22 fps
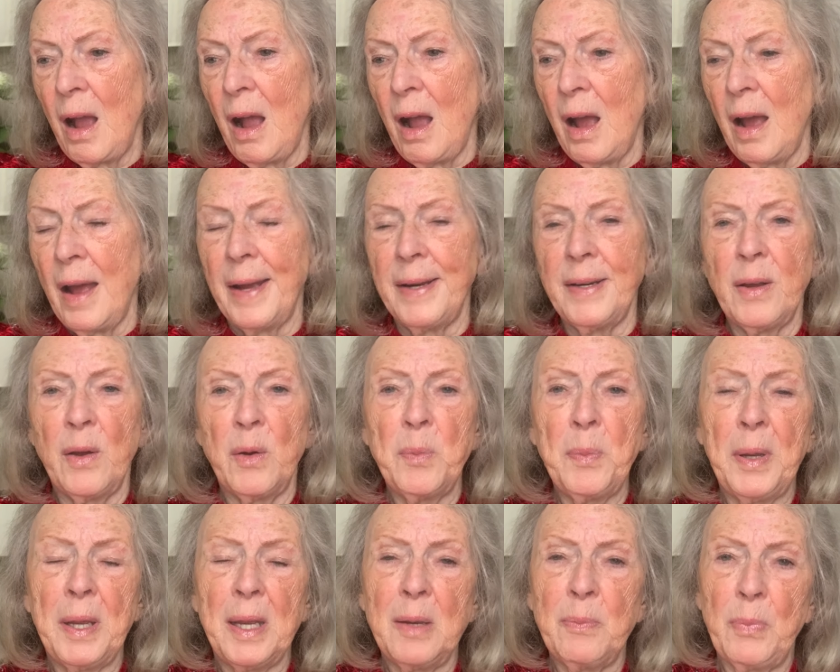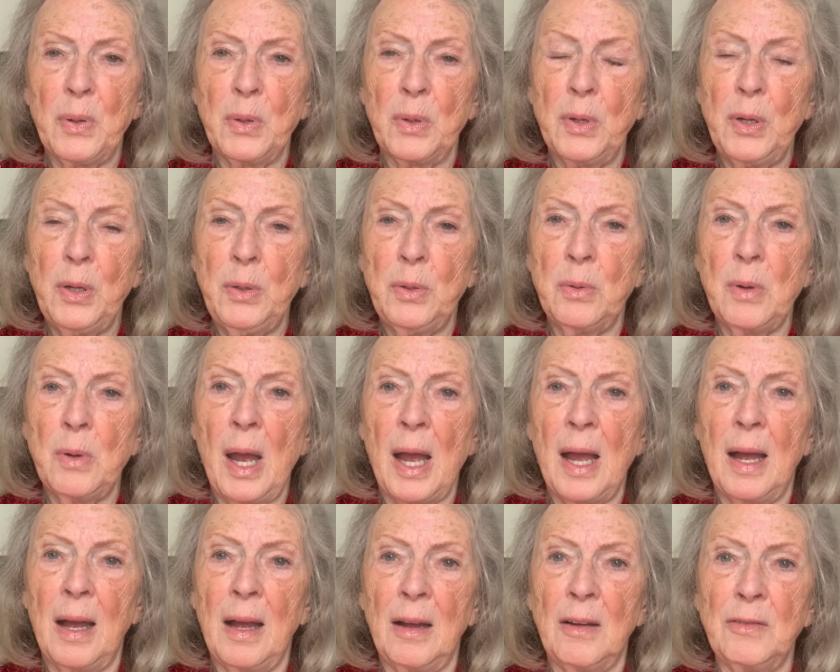I know people who
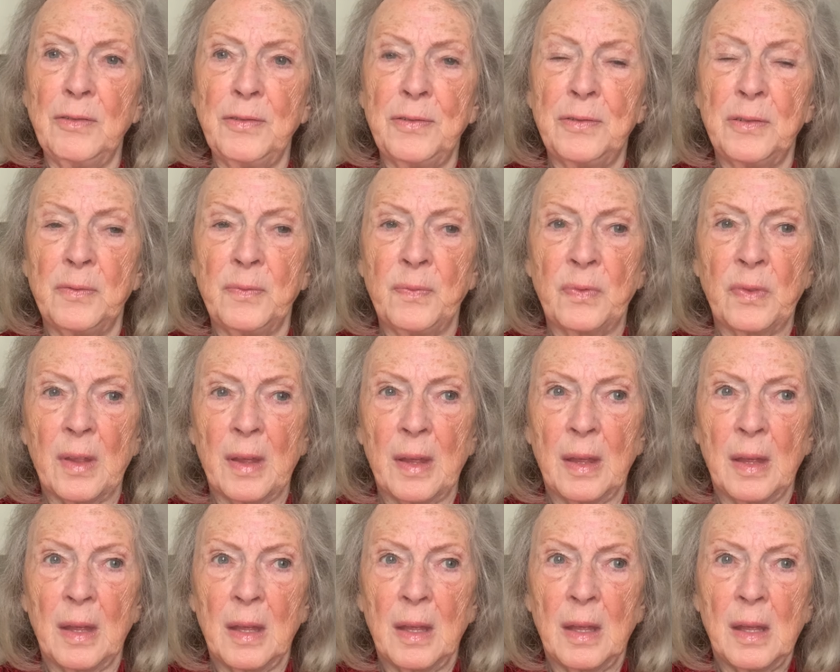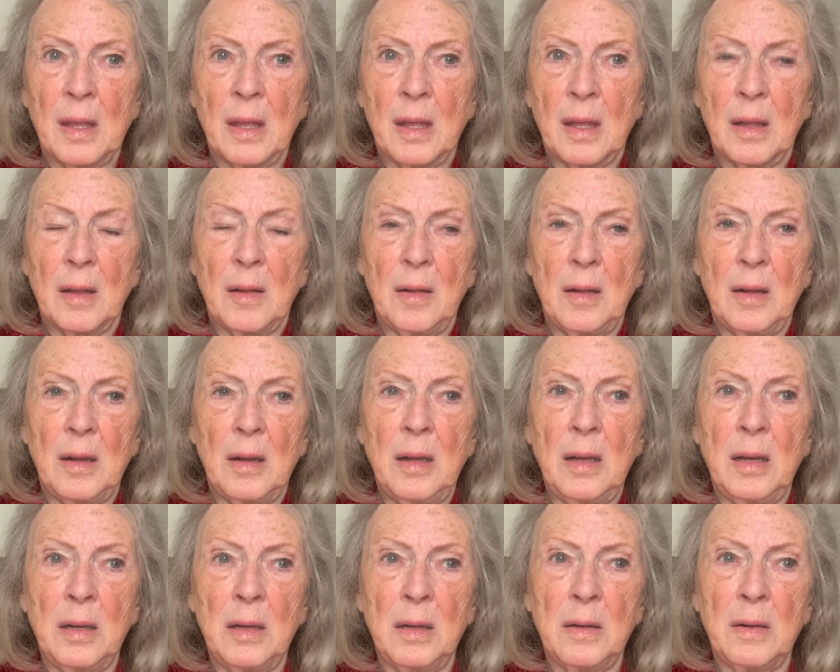have
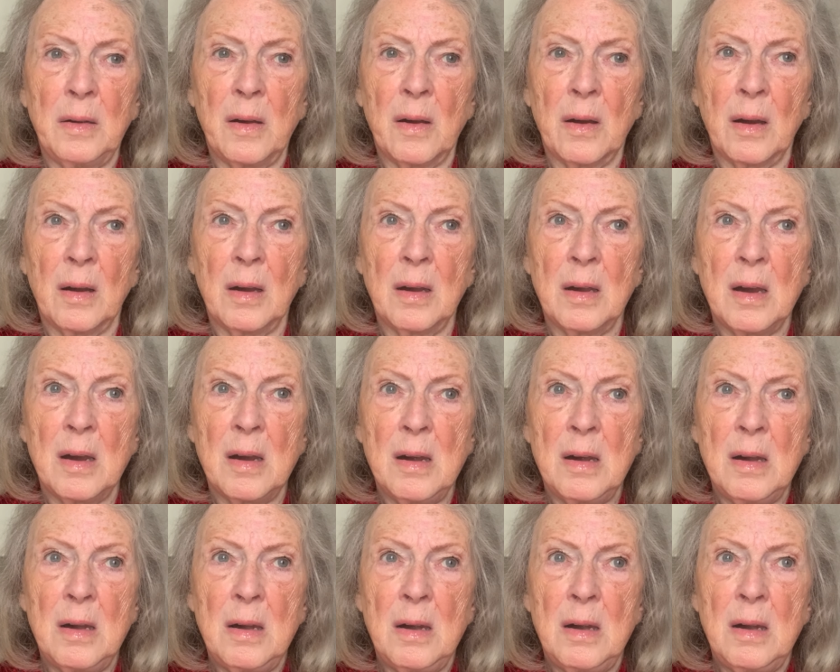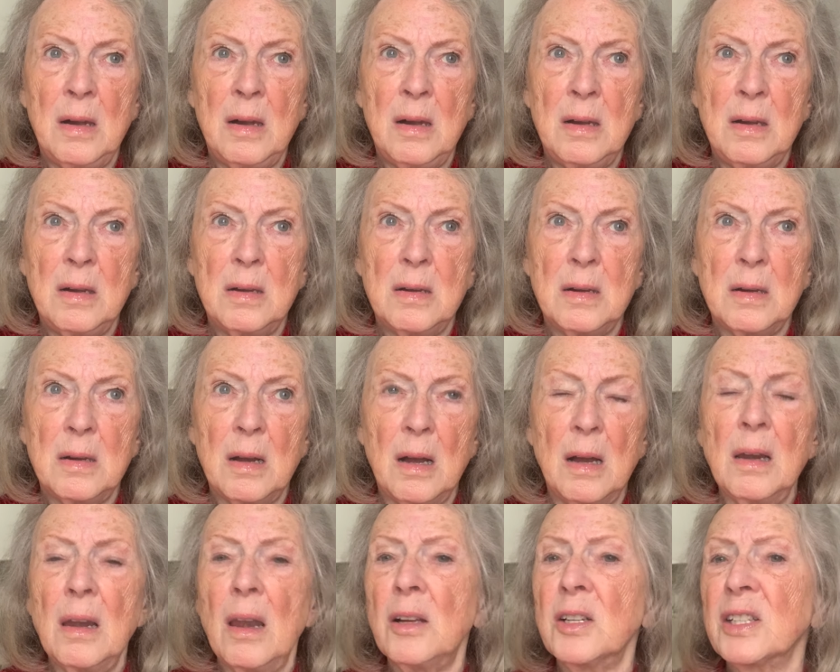
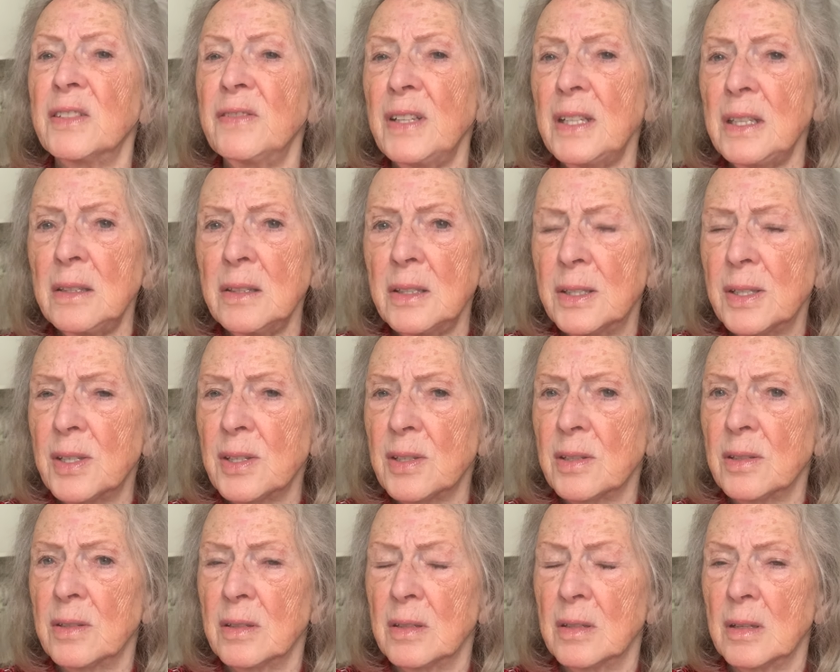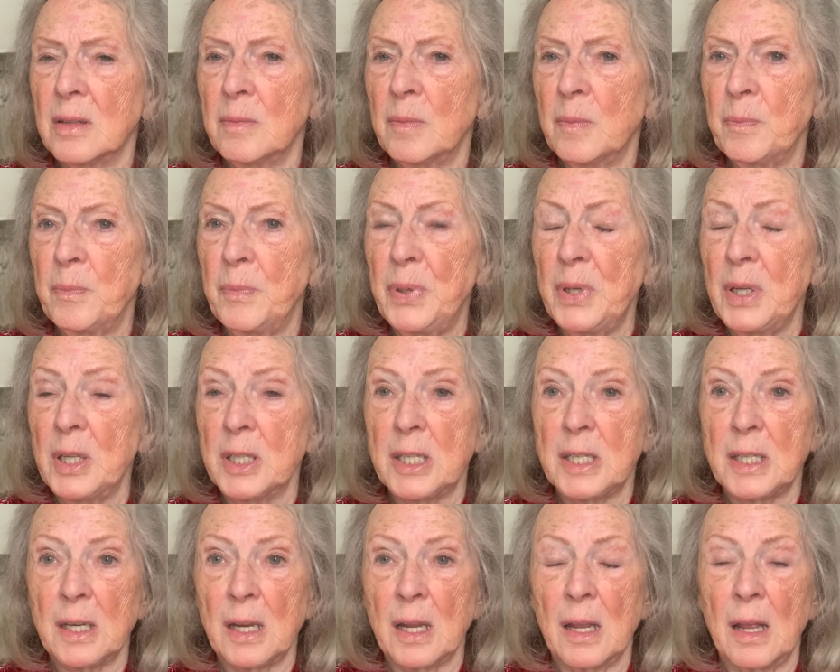a lot of illness,
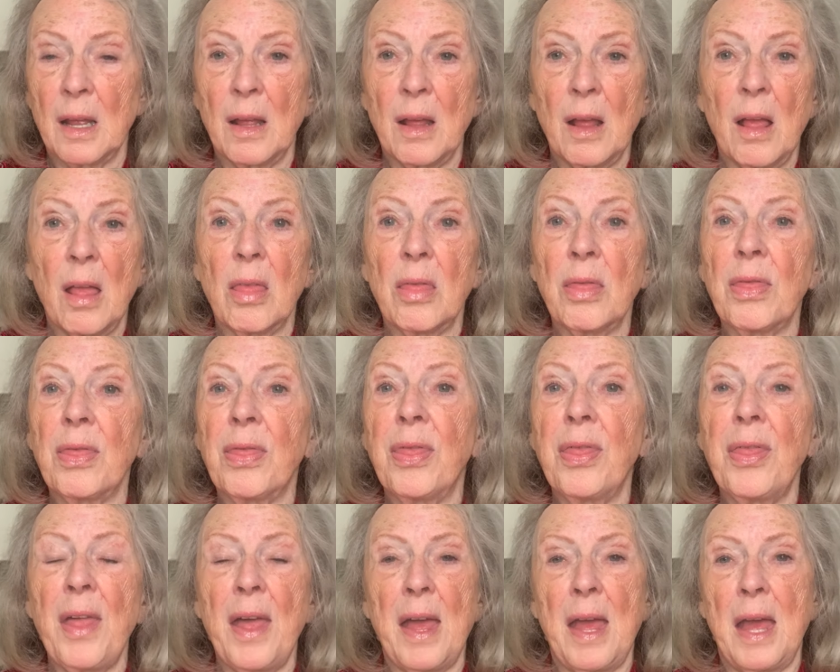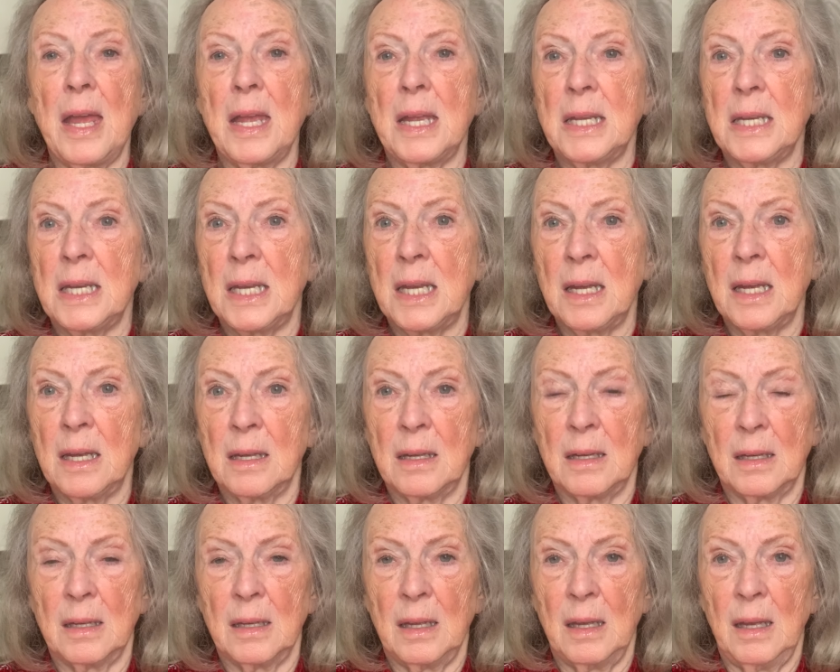but they
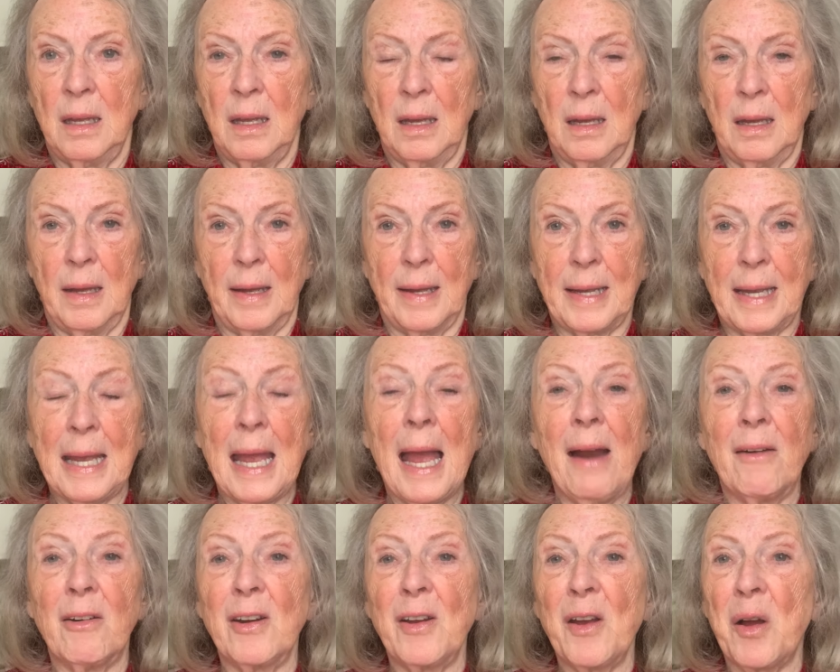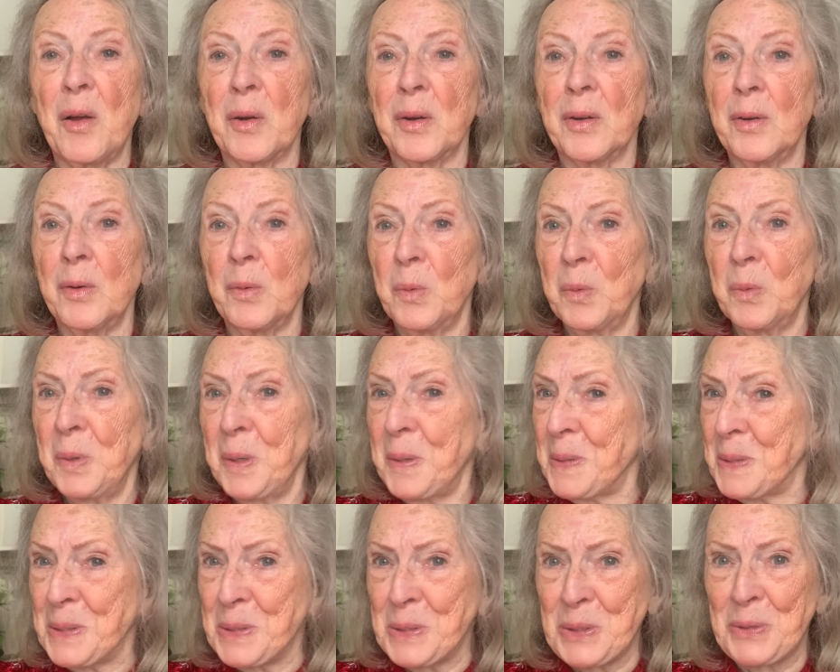carry on
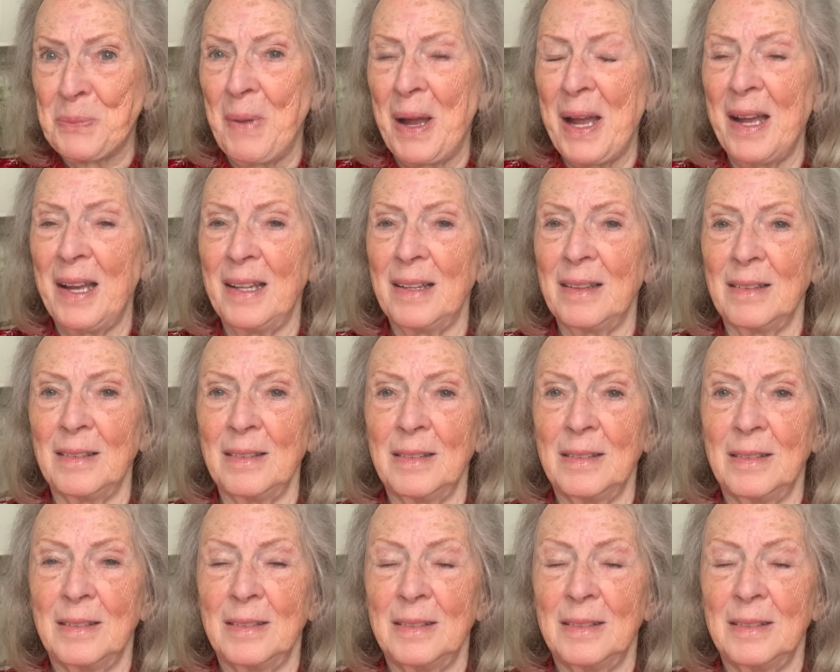with a smile.